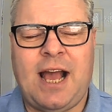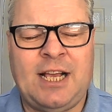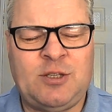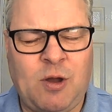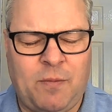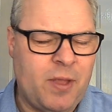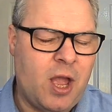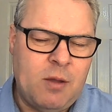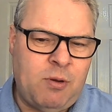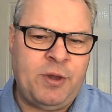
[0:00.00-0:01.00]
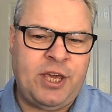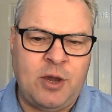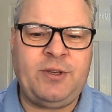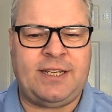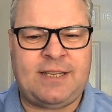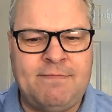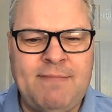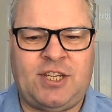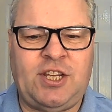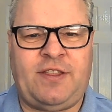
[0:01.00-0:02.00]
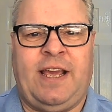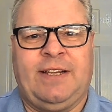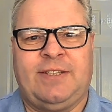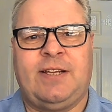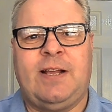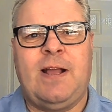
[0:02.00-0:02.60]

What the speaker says: as well. But we use it to measure things.